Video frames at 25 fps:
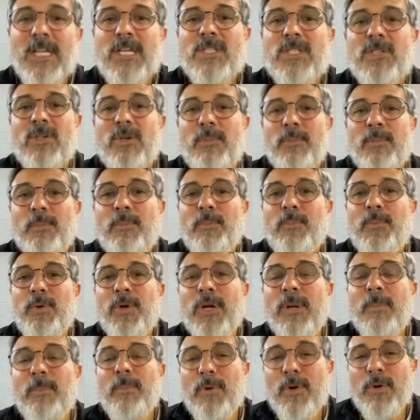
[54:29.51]
So
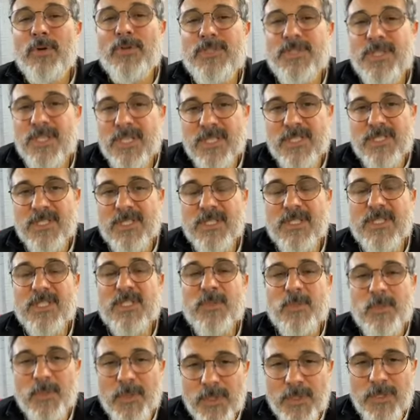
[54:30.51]
put a process to the
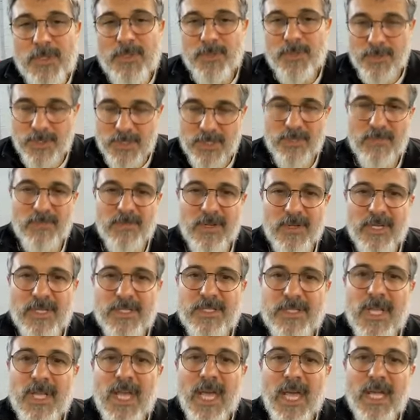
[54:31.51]
spiritual stuff,
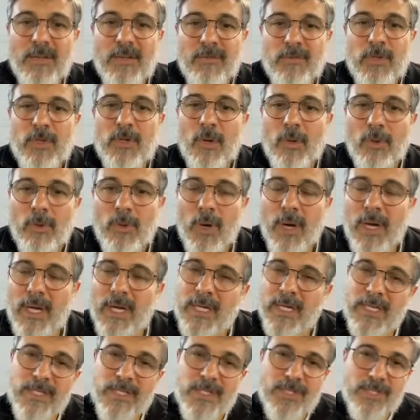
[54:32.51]
guys. And if you don't know how
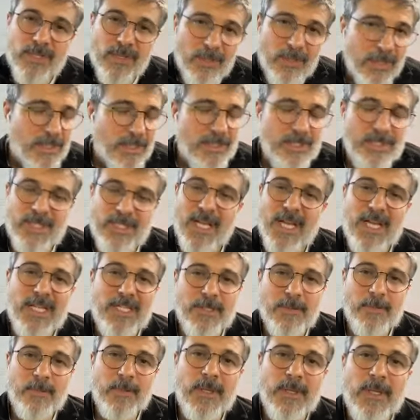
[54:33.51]
to get started, just
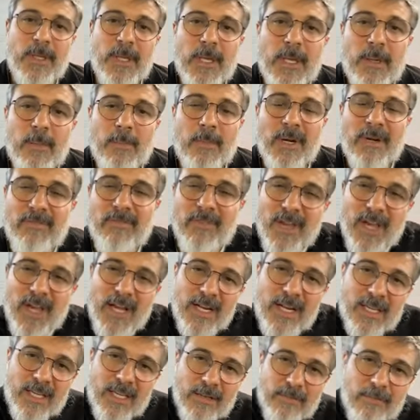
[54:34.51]
ask me. but I'm
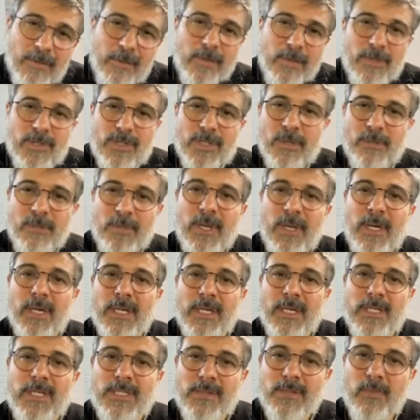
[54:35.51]
kind of giving you some
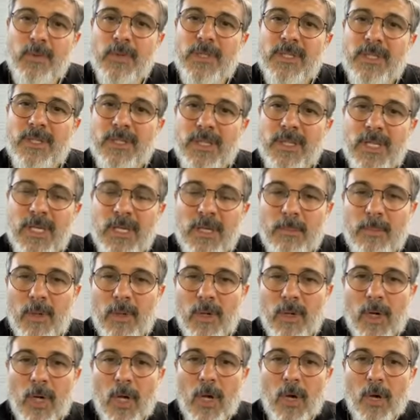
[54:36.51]
nuggets of what to think
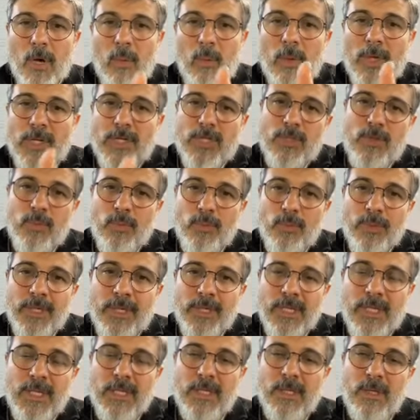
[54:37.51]
about, what you
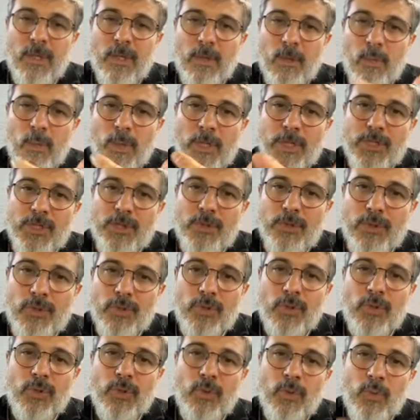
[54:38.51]
read, what you
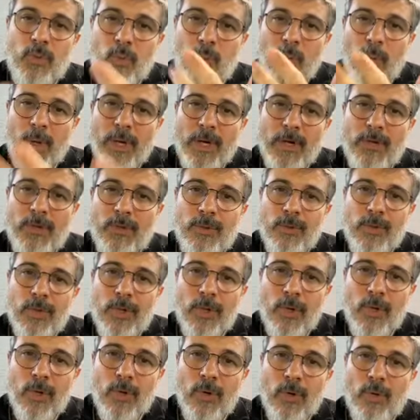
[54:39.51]
do, where you
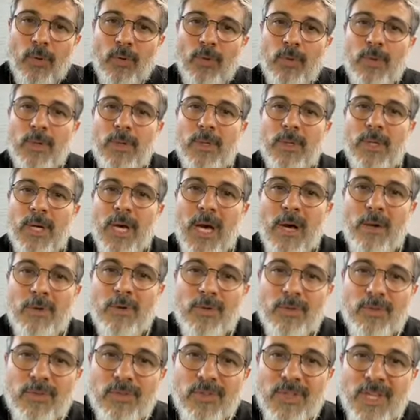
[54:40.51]
go, how
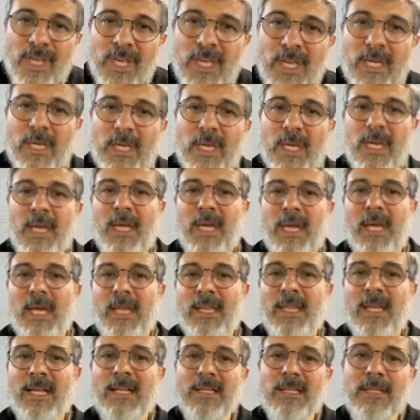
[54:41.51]
you think,
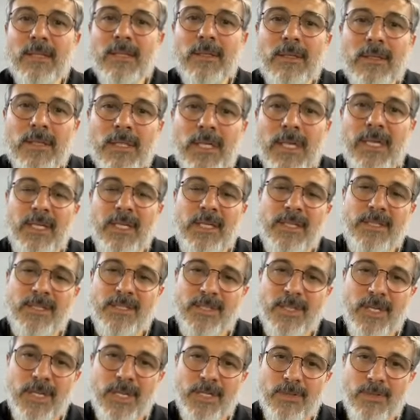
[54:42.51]
and that little light
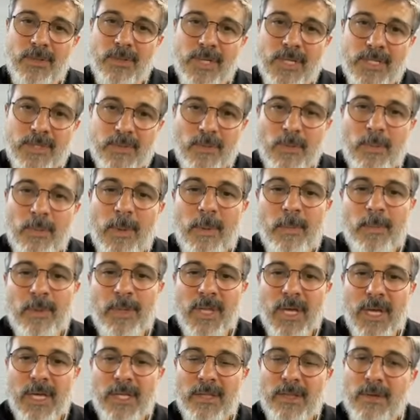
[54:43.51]
inside you guys. Remember
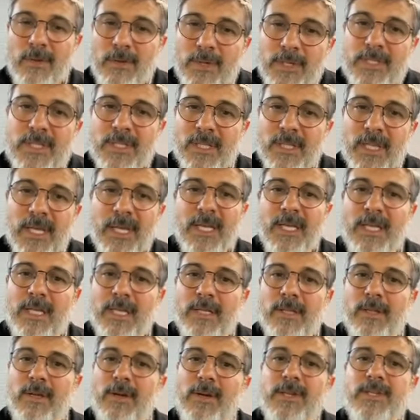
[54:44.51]
that there is a light,
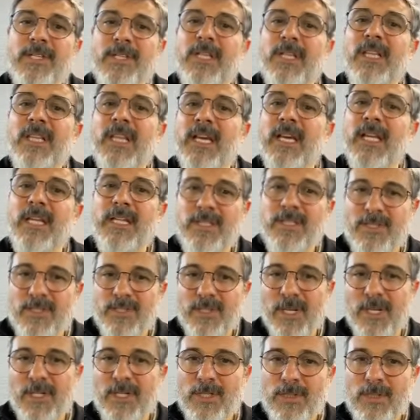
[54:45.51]
there is a light
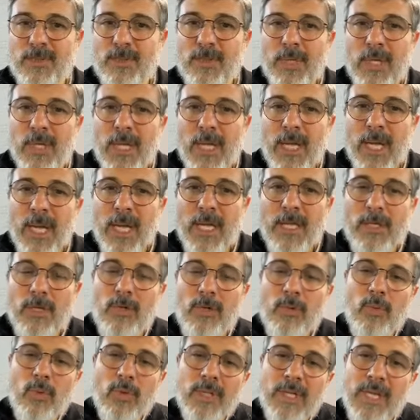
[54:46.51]
inside you, and
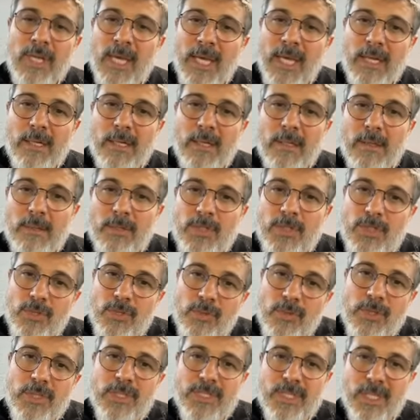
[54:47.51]
you will get
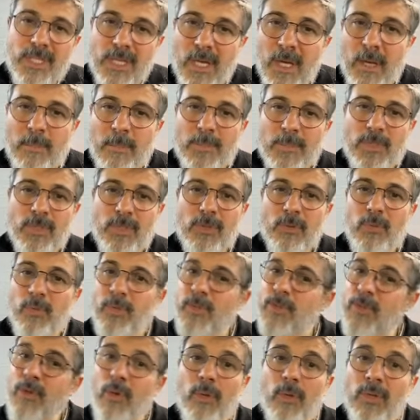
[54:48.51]
students that come to you
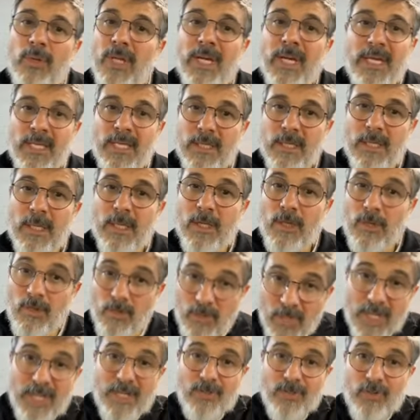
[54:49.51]
with no light.
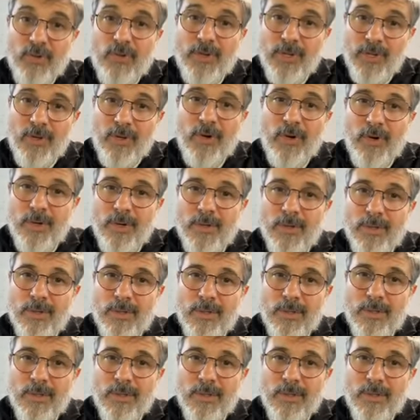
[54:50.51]
You got to turn it on.